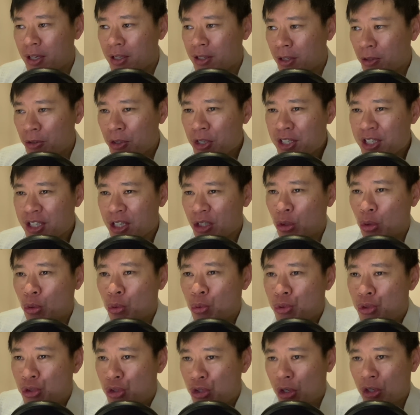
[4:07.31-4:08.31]
Now these are
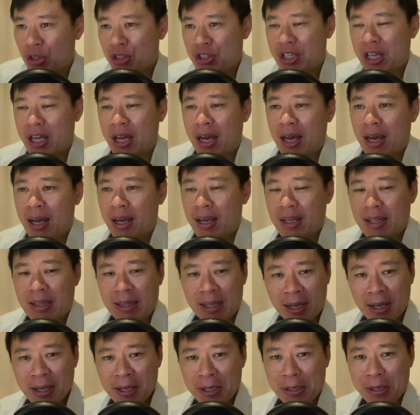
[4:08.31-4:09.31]
two stocks that I
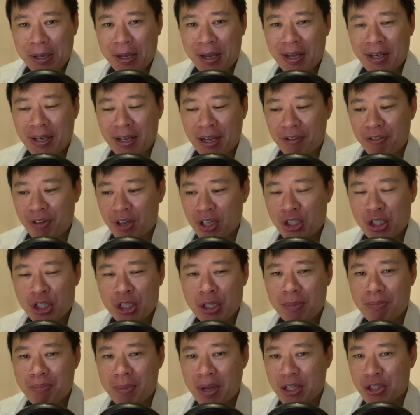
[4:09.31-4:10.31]
like and I've
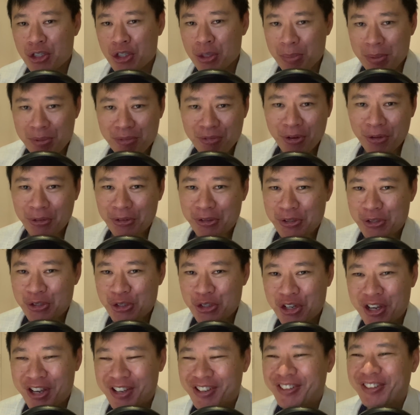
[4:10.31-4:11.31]
actually mentioned before on this
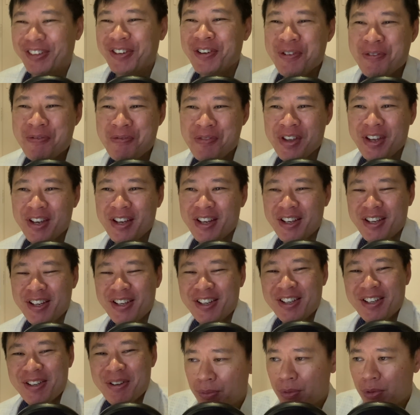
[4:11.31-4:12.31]
channel.
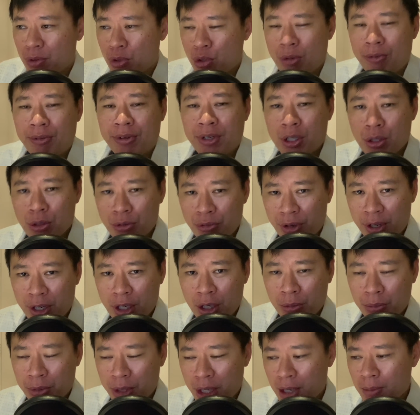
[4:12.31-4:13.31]
So if you're keen to find
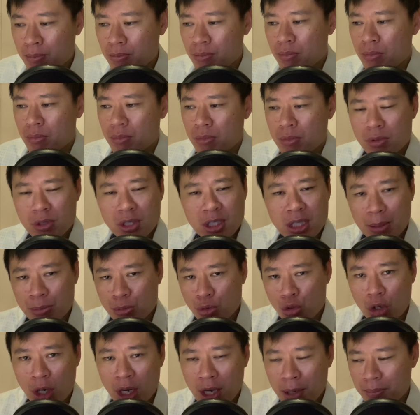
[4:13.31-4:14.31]
out on them,
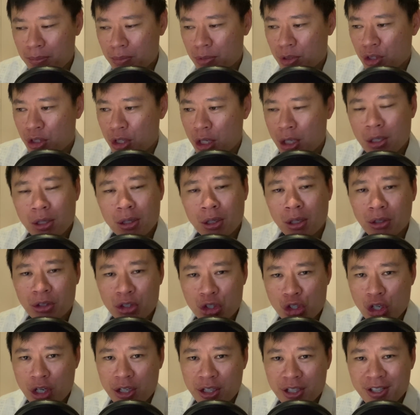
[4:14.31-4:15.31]
subscribe, stay along
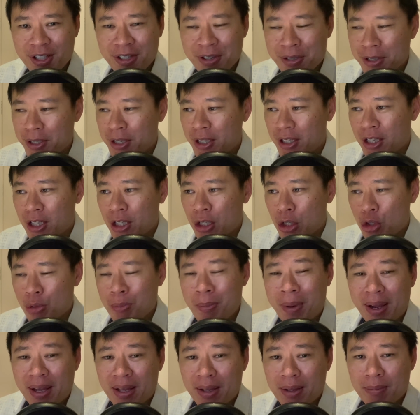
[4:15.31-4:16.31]
the channel. You
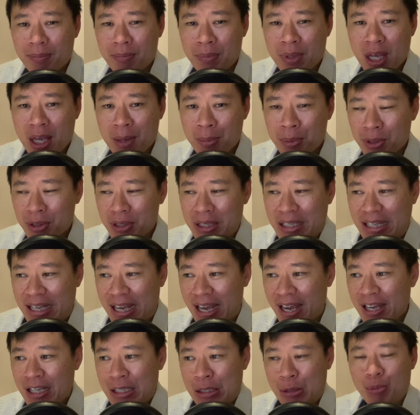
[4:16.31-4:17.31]
might be able to
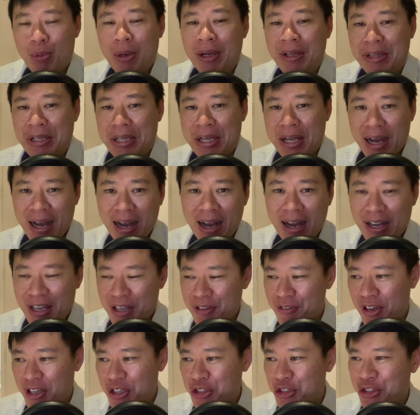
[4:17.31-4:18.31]
guess what they are
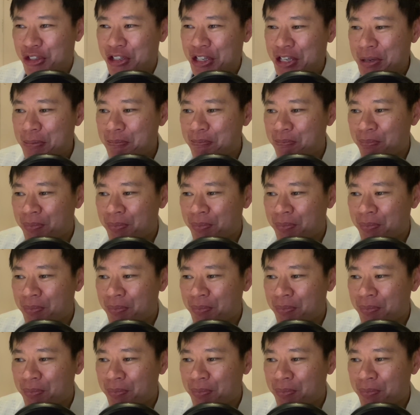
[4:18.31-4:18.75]
eventually.